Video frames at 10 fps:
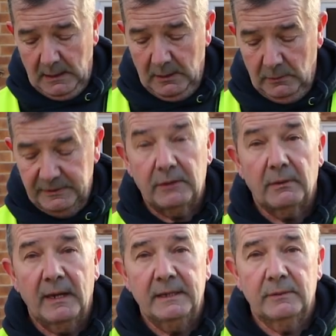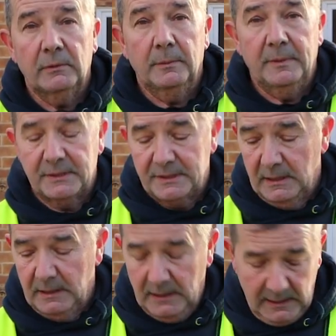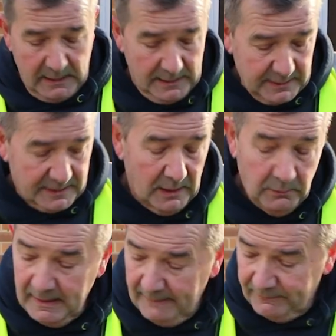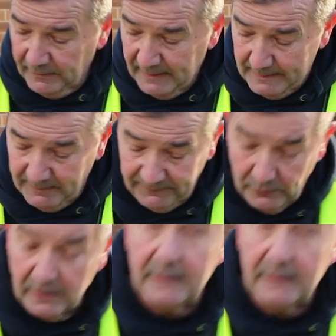or degrade the rubbers. So when I've done that, before I